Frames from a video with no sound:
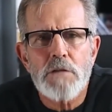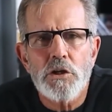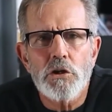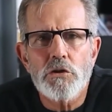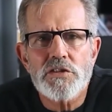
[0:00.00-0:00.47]

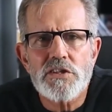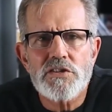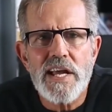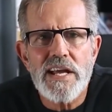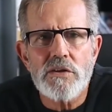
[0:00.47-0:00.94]
You're losing
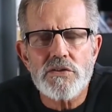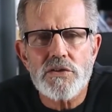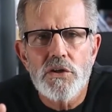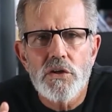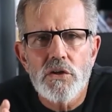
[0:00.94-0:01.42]

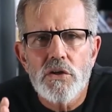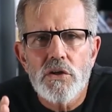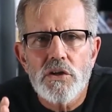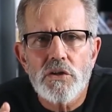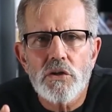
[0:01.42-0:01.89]
sales,
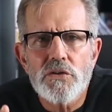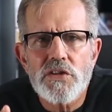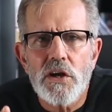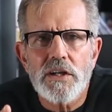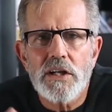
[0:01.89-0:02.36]
you're
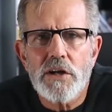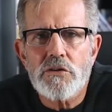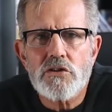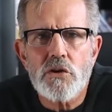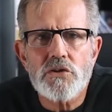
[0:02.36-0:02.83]
losing on other
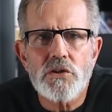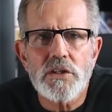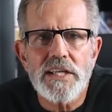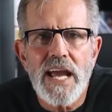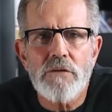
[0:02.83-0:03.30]
social
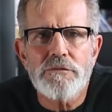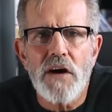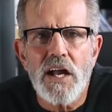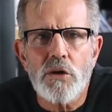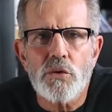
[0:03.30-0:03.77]
account
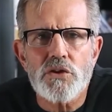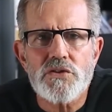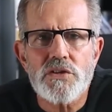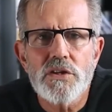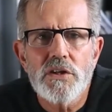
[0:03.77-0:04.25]

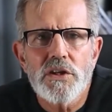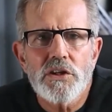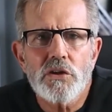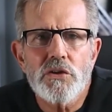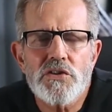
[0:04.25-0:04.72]
followers,
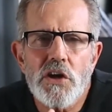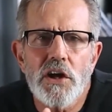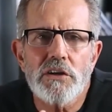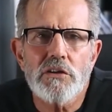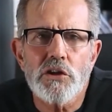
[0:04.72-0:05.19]
you're losing
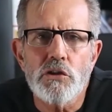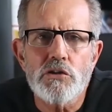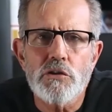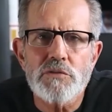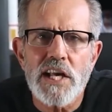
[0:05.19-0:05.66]
on
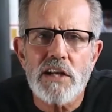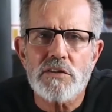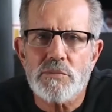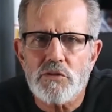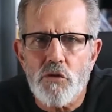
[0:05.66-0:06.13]
YouTube channel
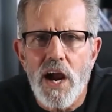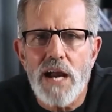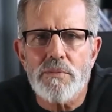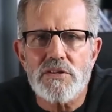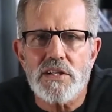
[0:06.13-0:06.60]

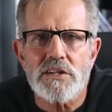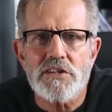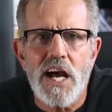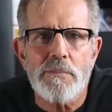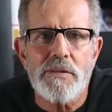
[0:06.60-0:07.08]
subscribers, and on
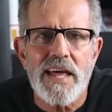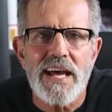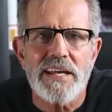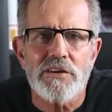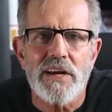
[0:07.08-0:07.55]
top of
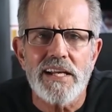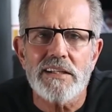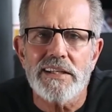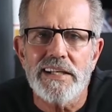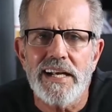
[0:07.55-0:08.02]
that, you're
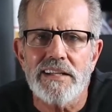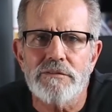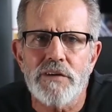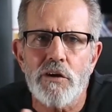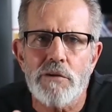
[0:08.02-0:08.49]
alienating the
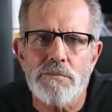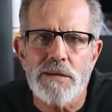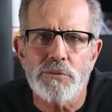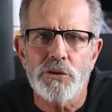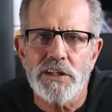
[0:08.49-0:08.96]
very
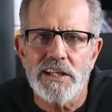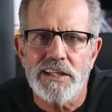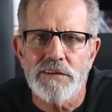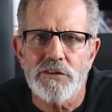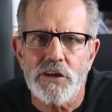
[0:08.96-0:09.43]
people who can
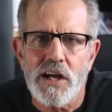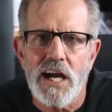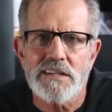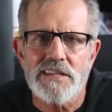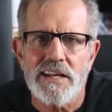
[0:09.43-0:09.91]
give your
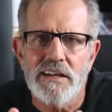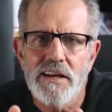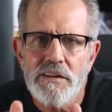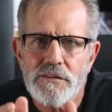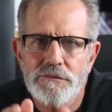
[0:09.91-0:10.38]

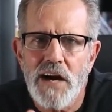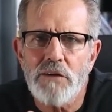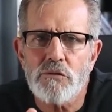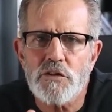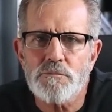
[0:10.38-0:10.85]
content the
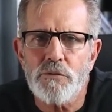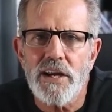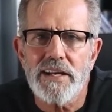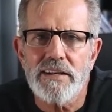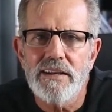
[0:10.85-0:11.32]
viral
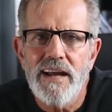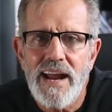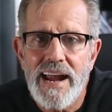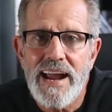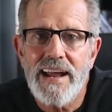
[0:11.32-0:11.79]
spread
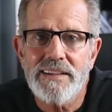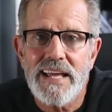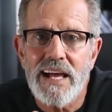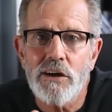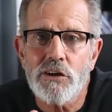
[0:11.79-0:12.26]
and the
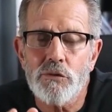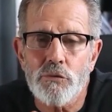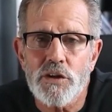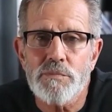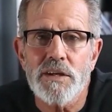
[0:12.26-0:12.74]

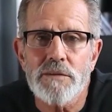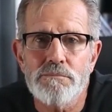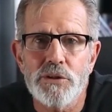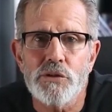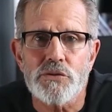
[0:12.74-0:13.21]
algorithmic
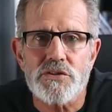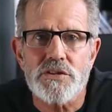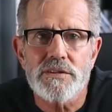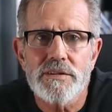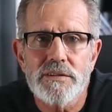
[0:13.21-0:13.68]
boost.